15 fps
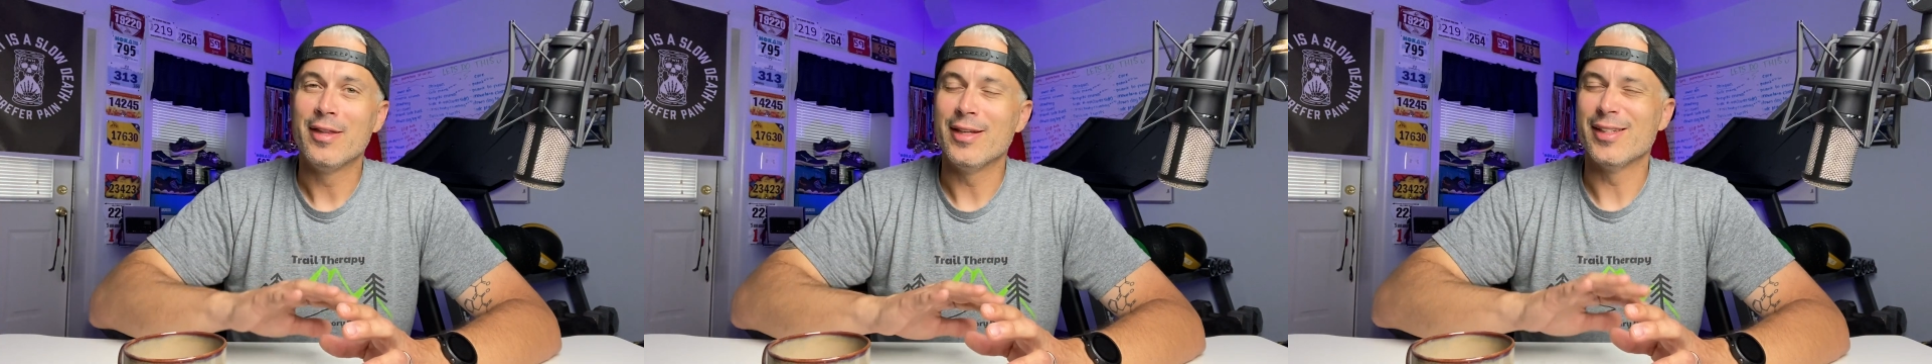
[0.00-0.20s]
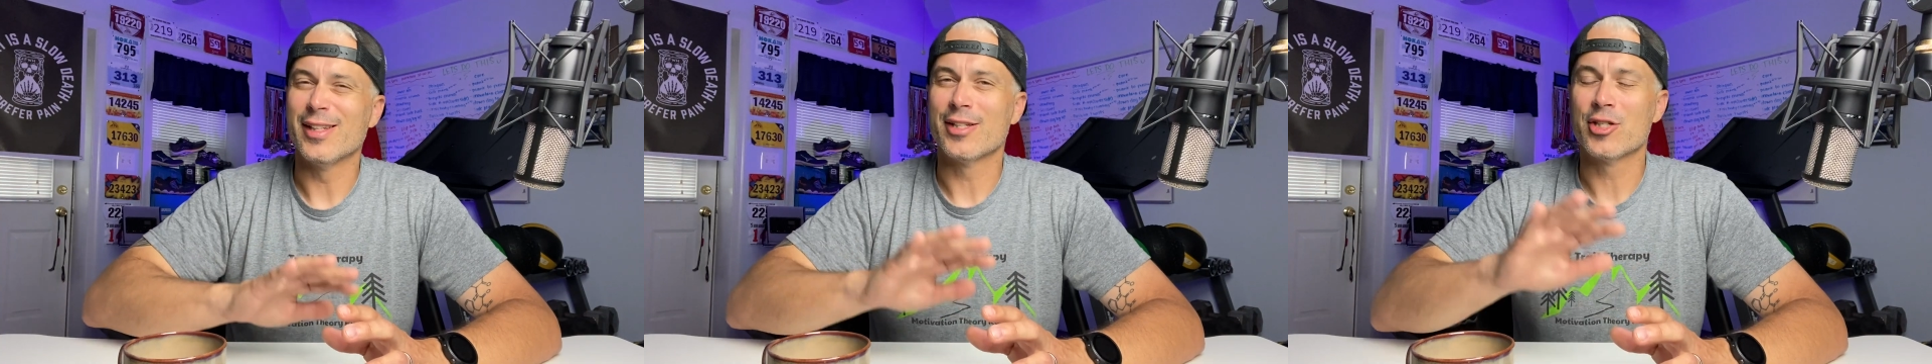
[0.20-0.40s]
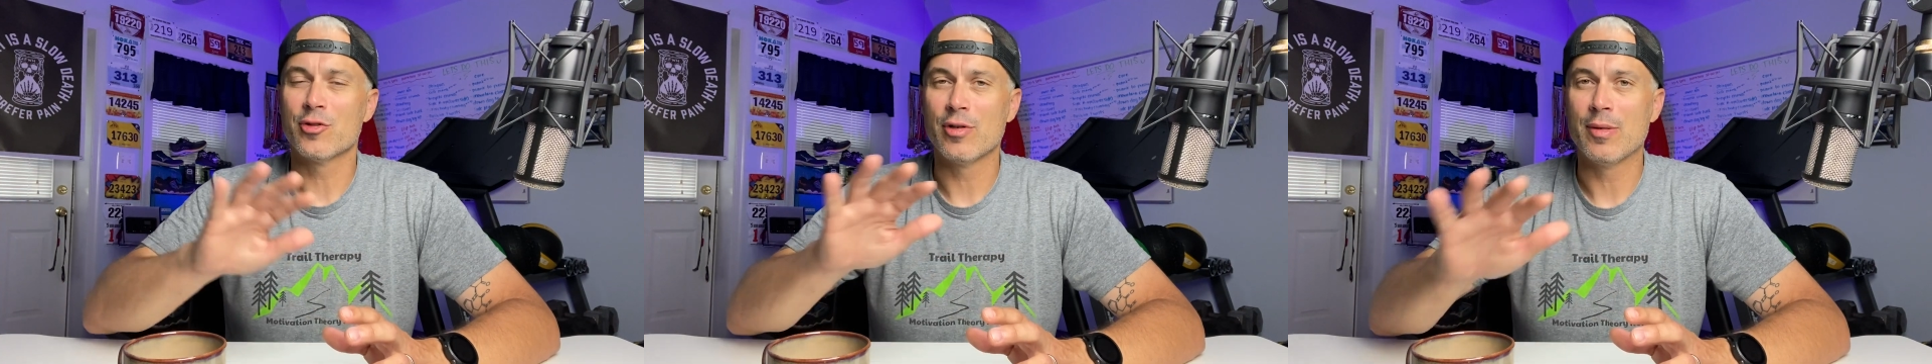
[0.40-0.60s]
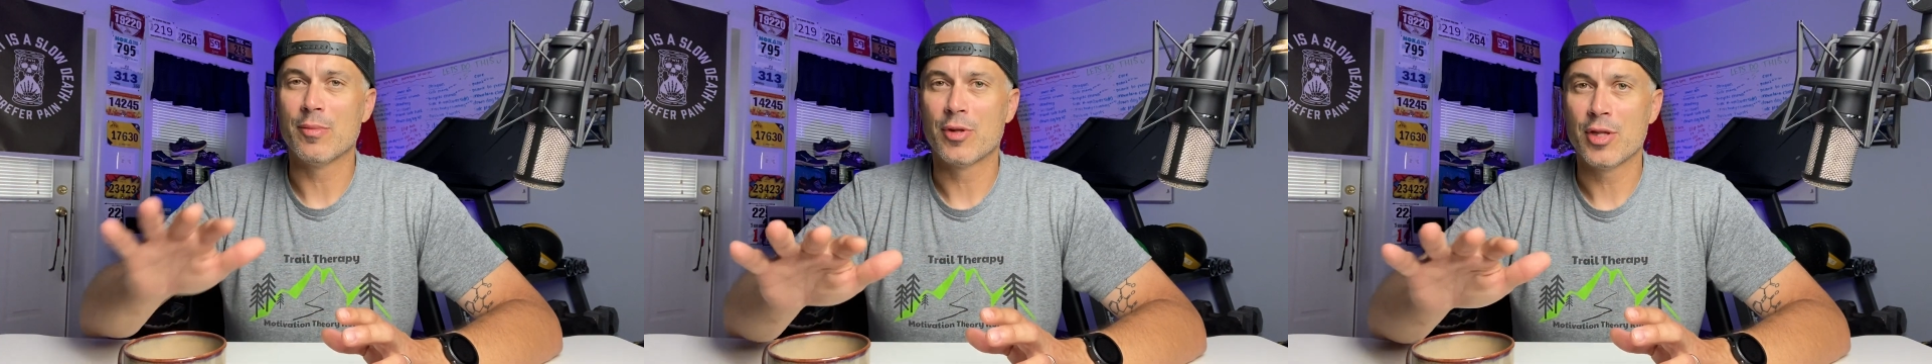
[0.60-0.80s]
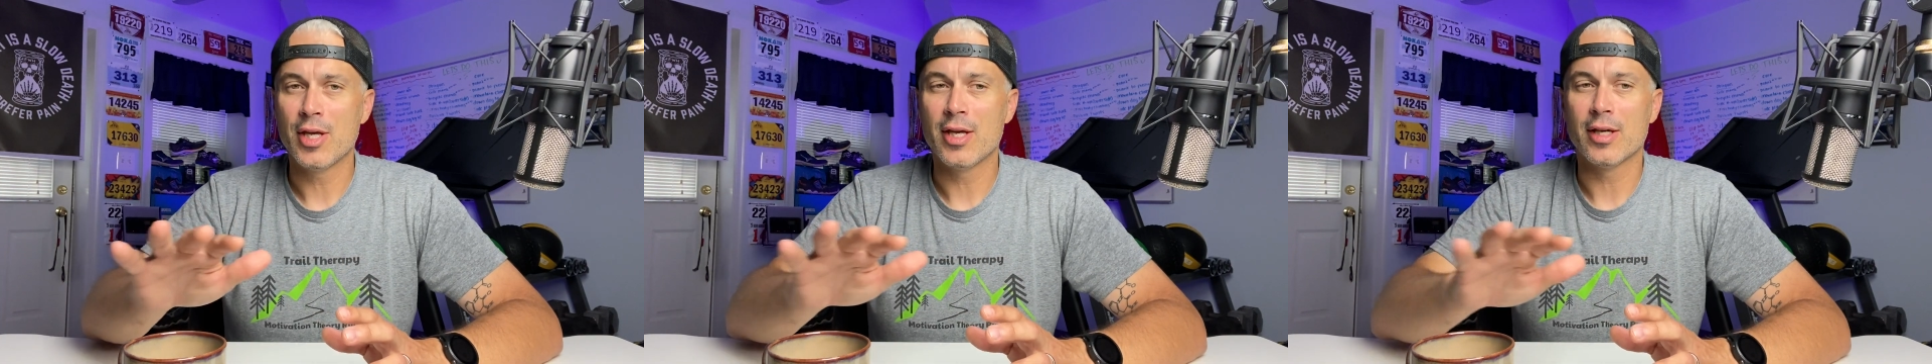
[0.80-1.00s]
these
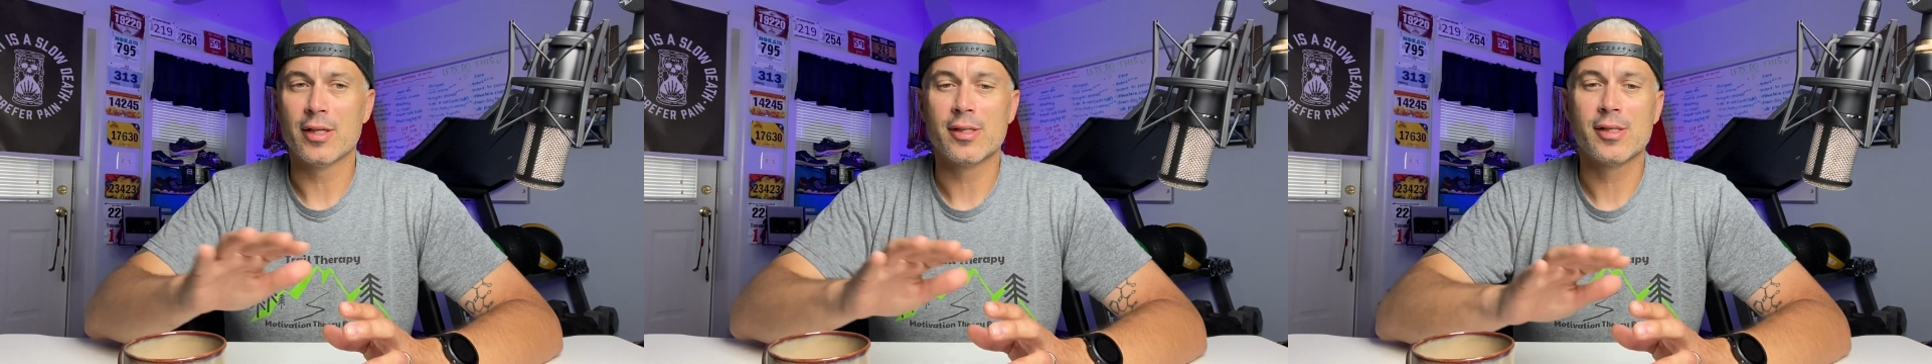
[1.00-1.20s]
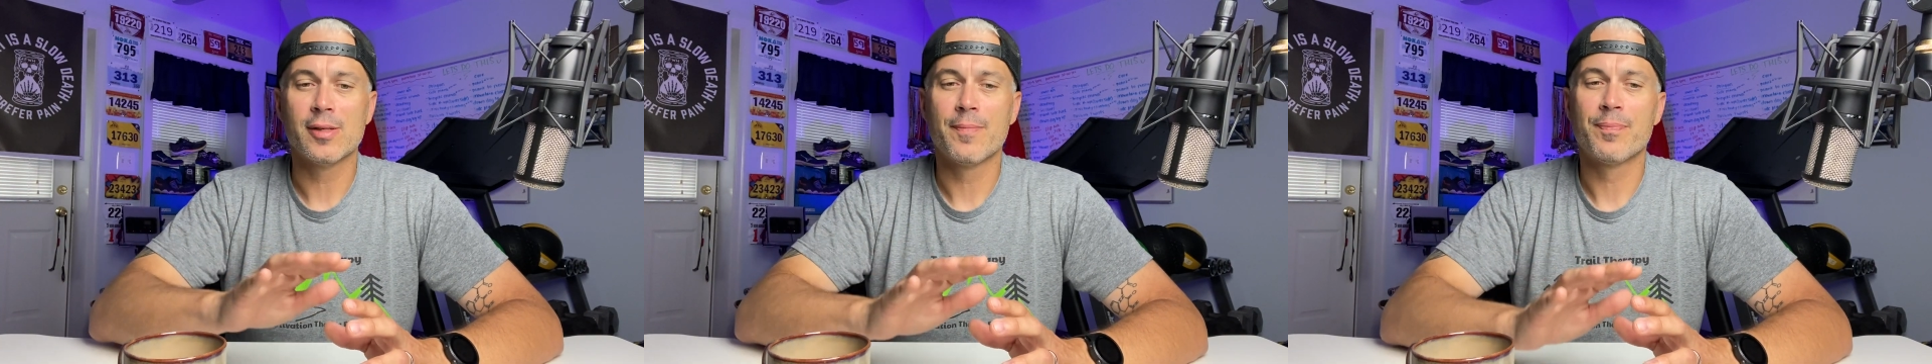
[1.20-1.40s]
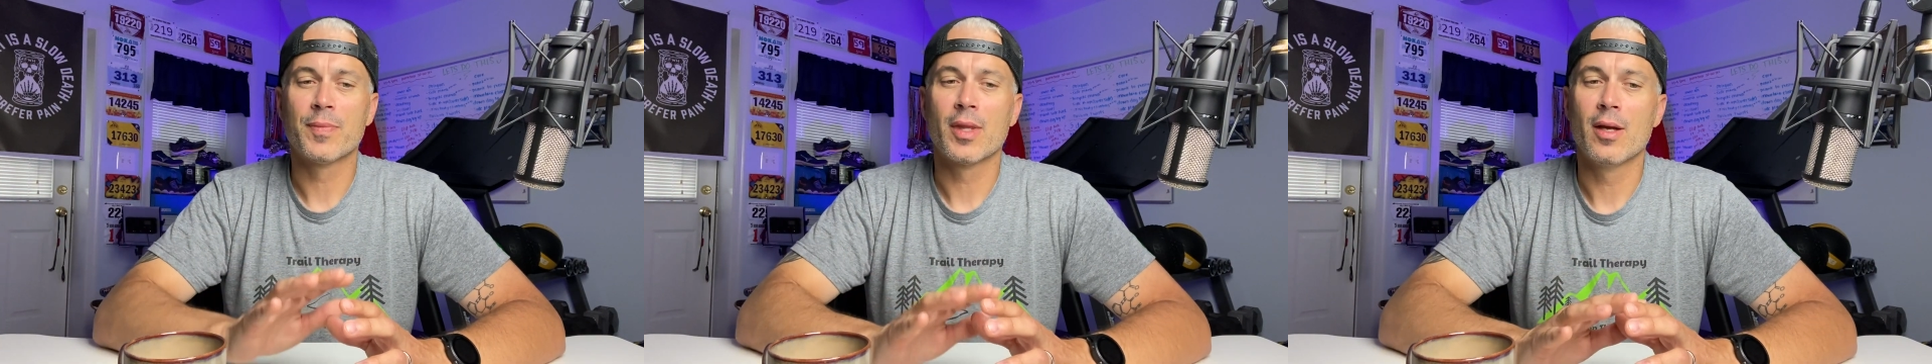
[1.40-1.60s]
extreme things,